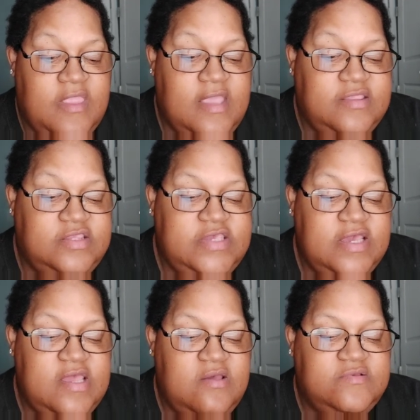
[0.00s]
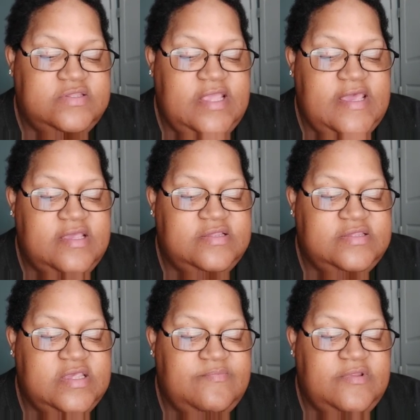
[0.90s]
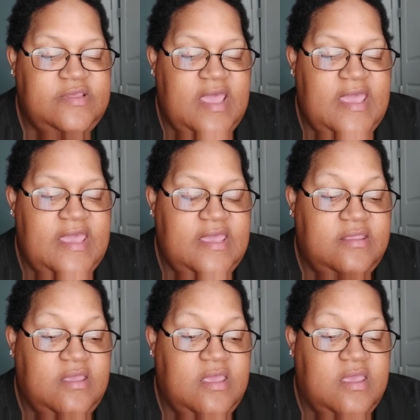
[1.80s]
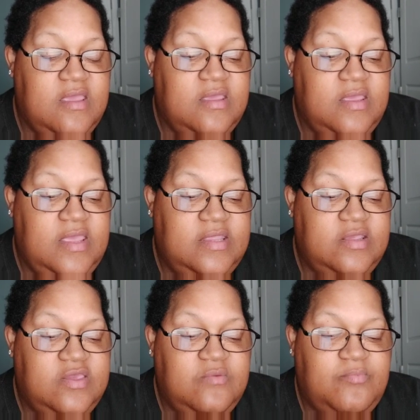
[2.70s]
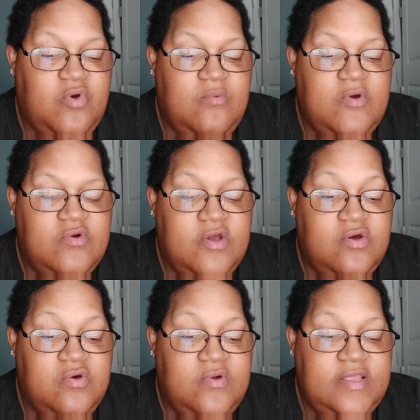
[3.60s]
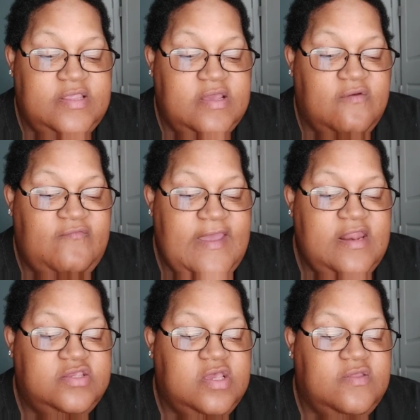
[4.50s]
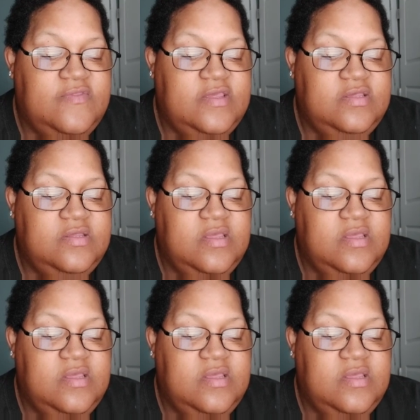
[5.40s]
At the checkout stand, simply add in the promo code and take advantage of the